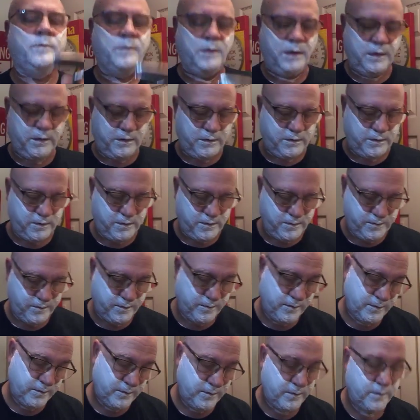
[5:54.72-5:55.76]
but
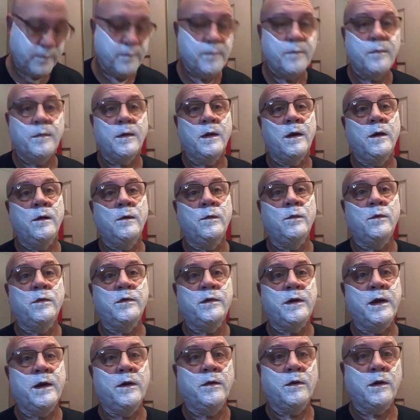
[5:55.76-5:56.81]
we'll
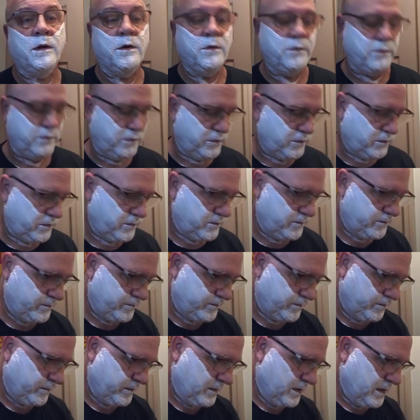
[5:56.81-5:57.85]
see how it goes.
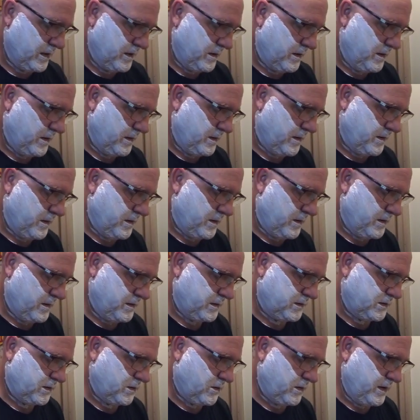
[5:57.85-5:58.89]

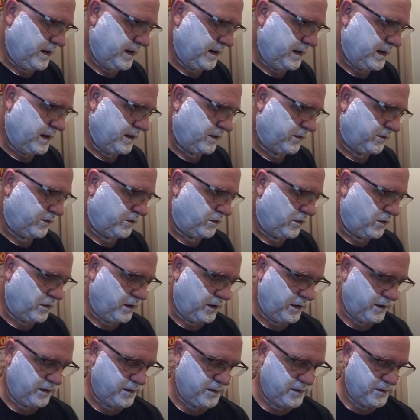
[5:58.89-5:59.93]
Let's go ahead and get
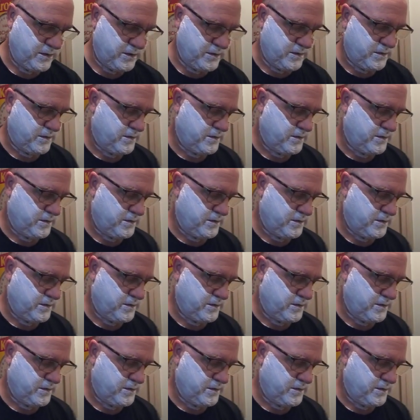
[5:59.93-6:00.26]
started.